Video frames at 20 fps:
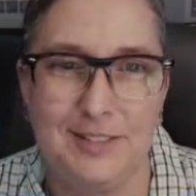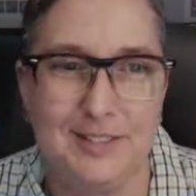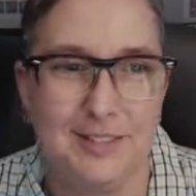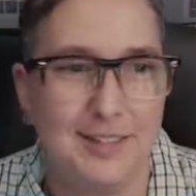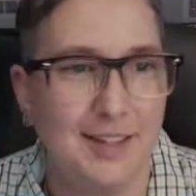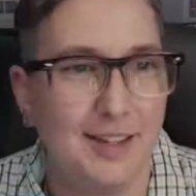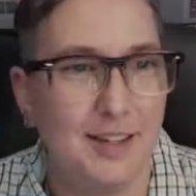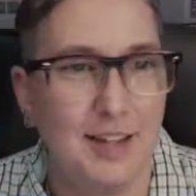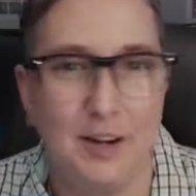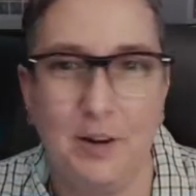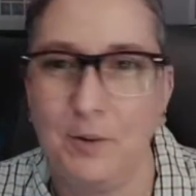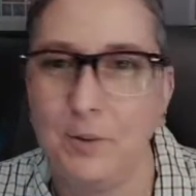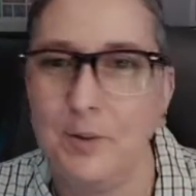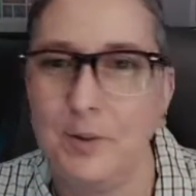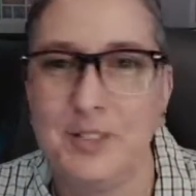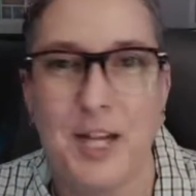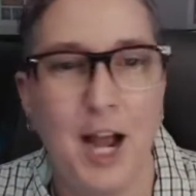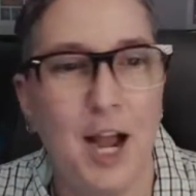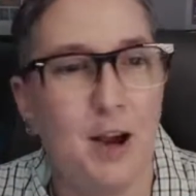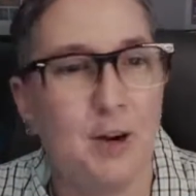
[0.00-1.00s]
I don't
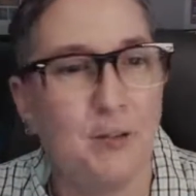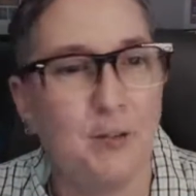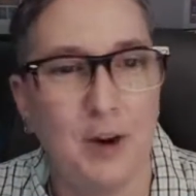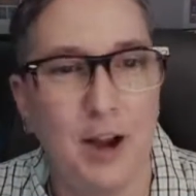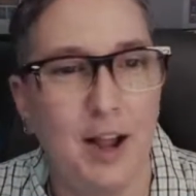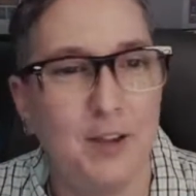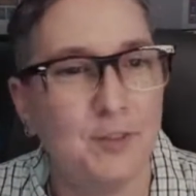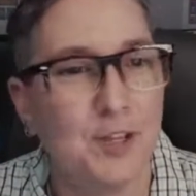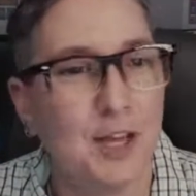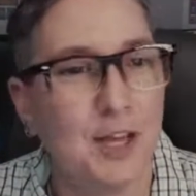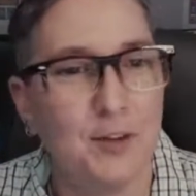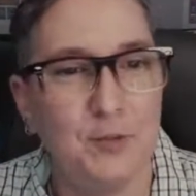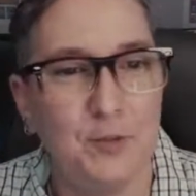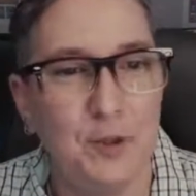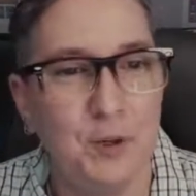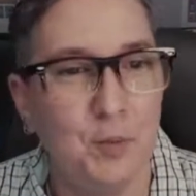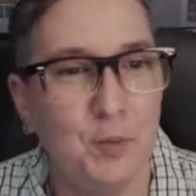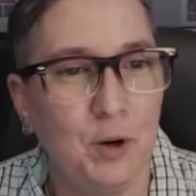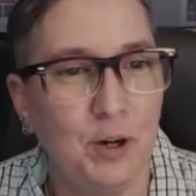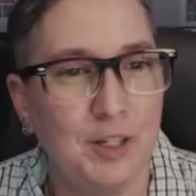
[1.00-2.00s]
retire I've got a
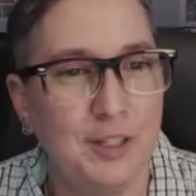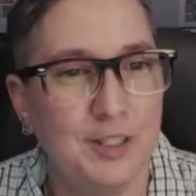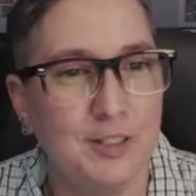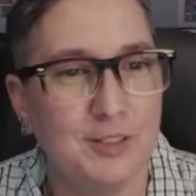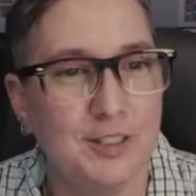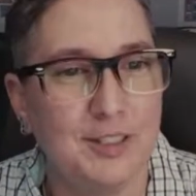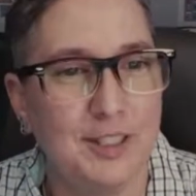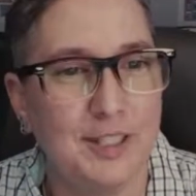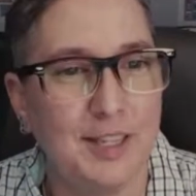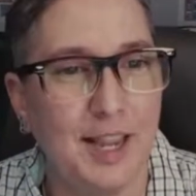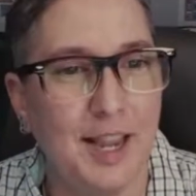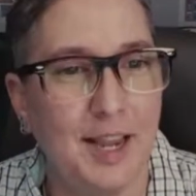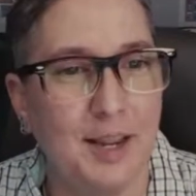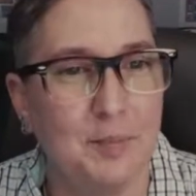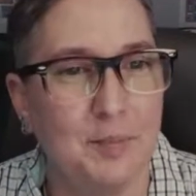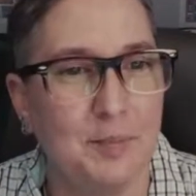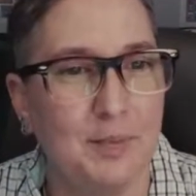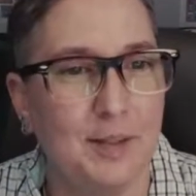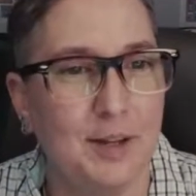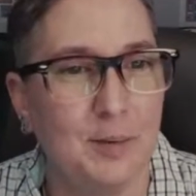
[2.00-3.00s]
few more years in the
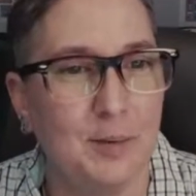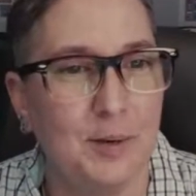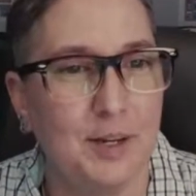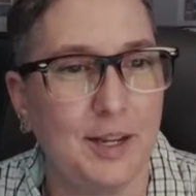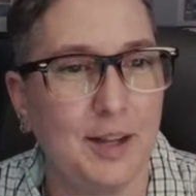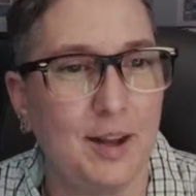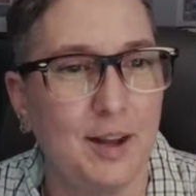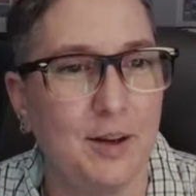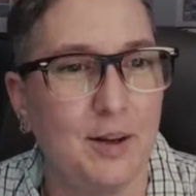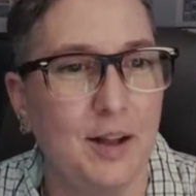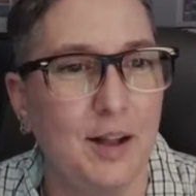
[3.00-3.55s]
game. There we go.